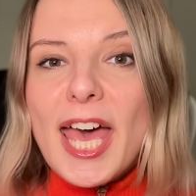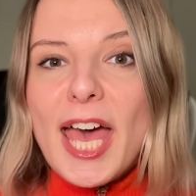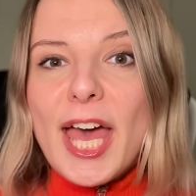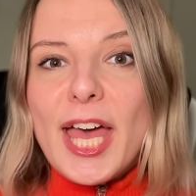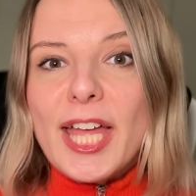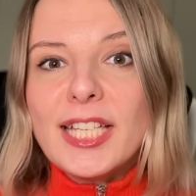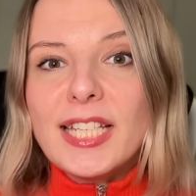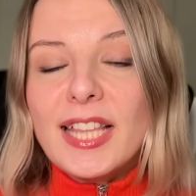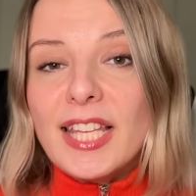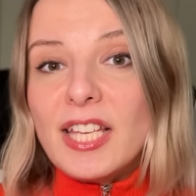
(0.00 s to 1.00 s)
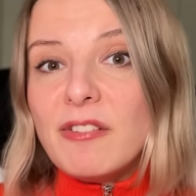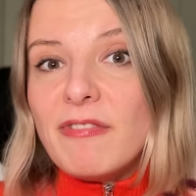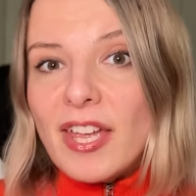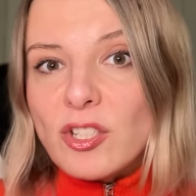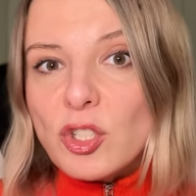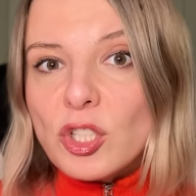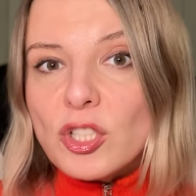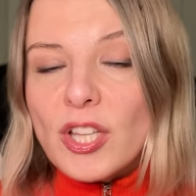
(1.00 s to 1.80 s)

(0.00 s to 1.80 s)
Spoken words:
and in the inventions